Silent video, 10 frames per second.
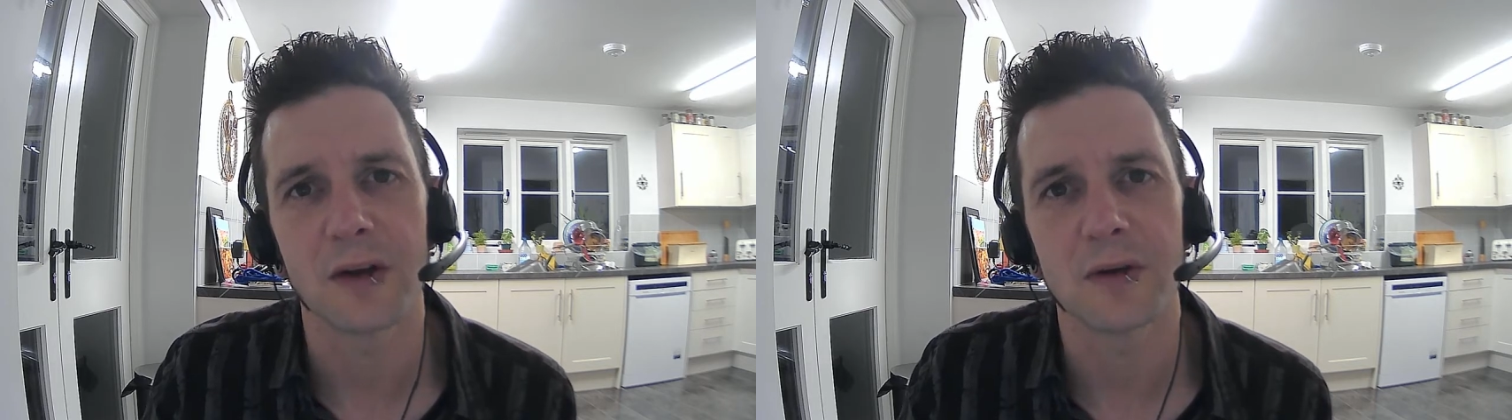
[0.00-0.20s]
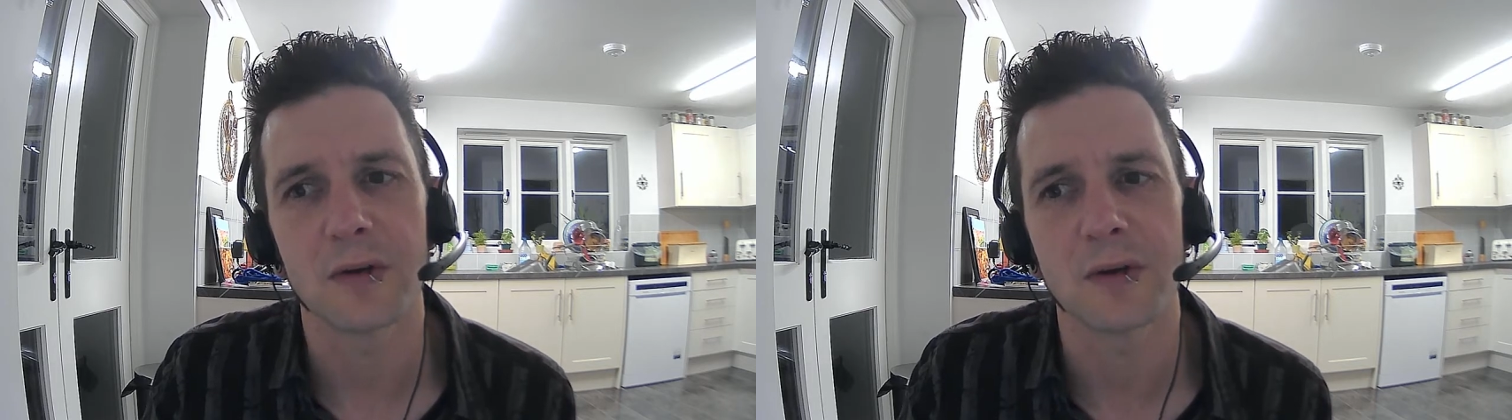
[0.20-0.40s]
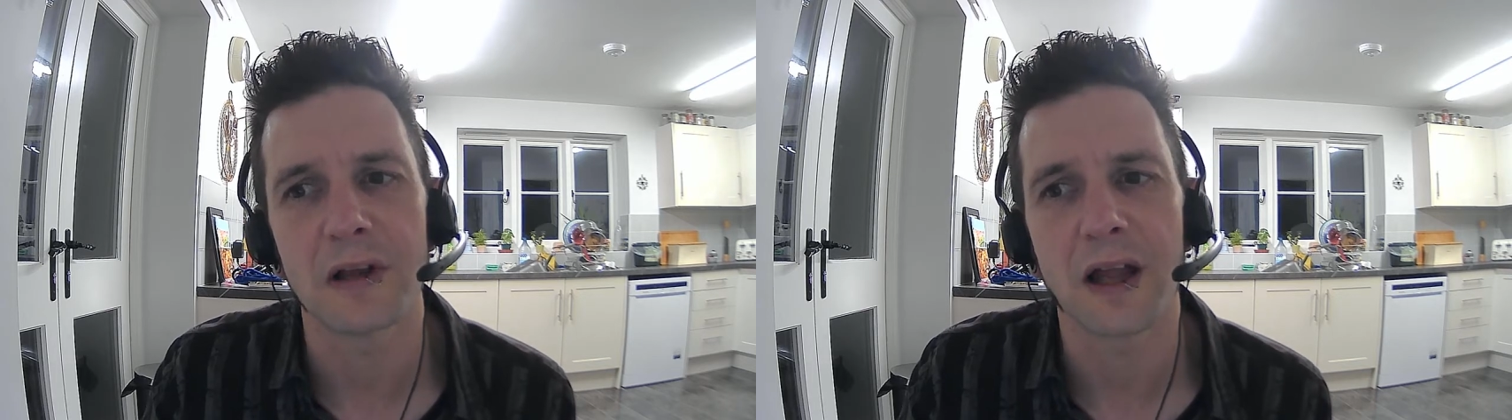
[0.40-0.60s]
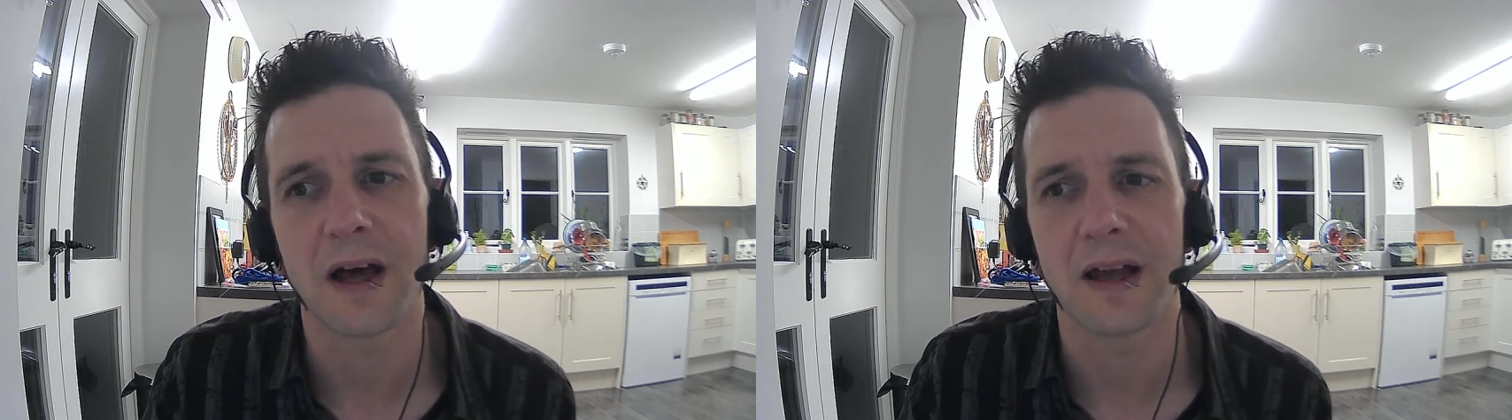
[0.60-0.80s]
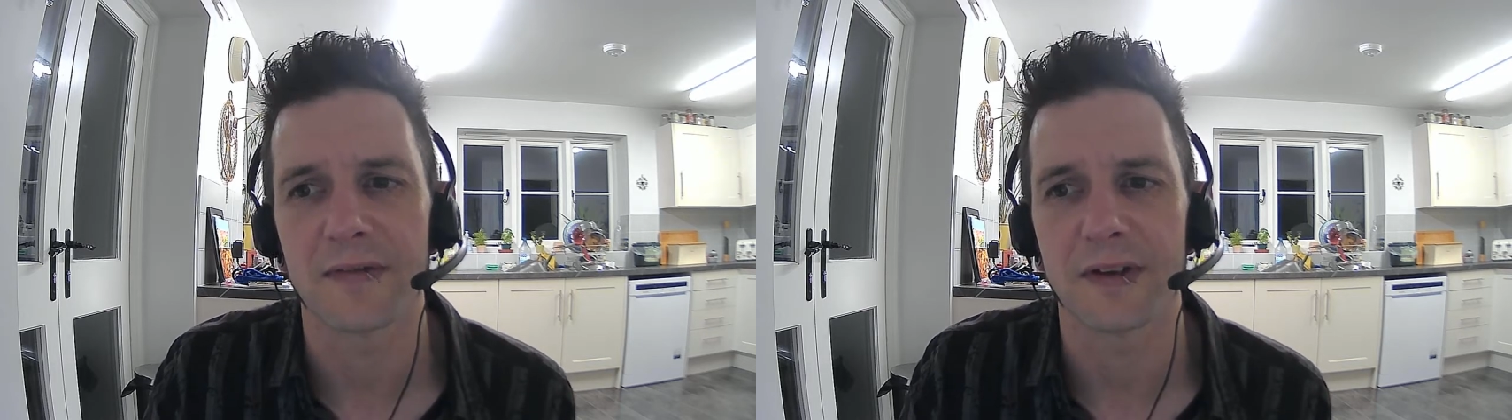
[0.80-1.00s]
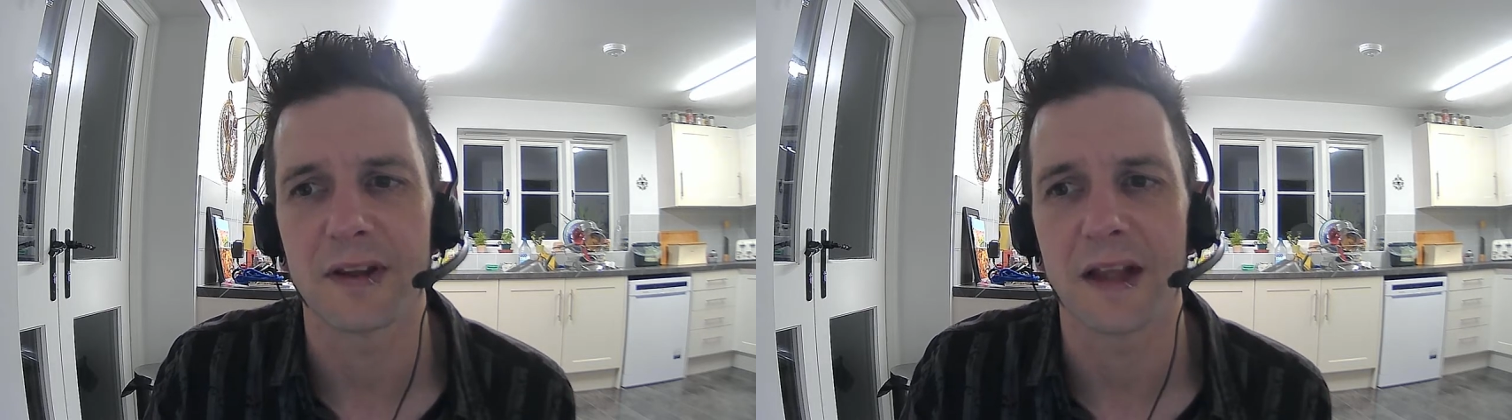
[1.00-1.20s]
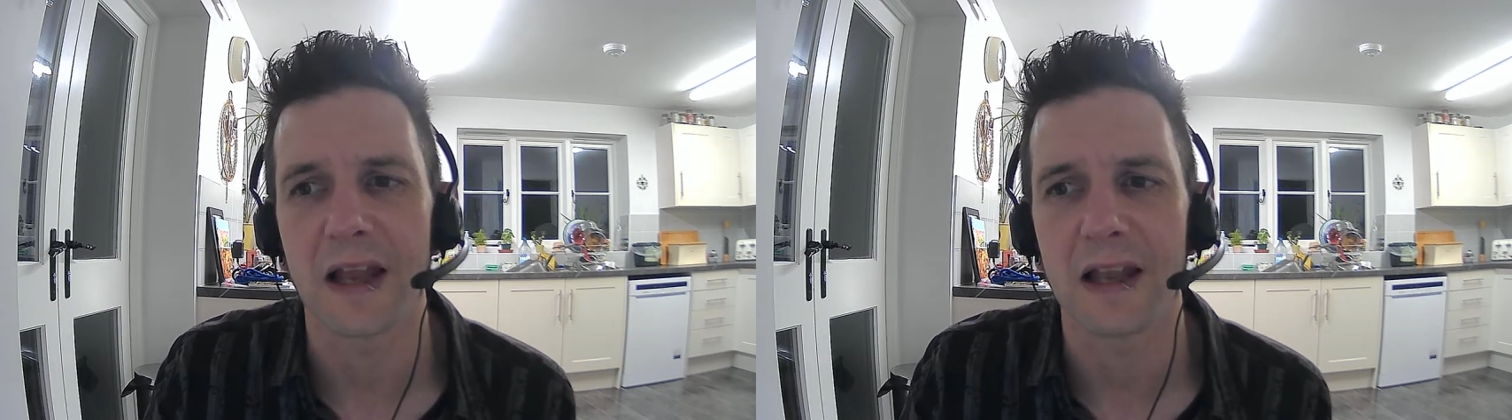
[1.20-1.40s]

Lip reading: a good life in their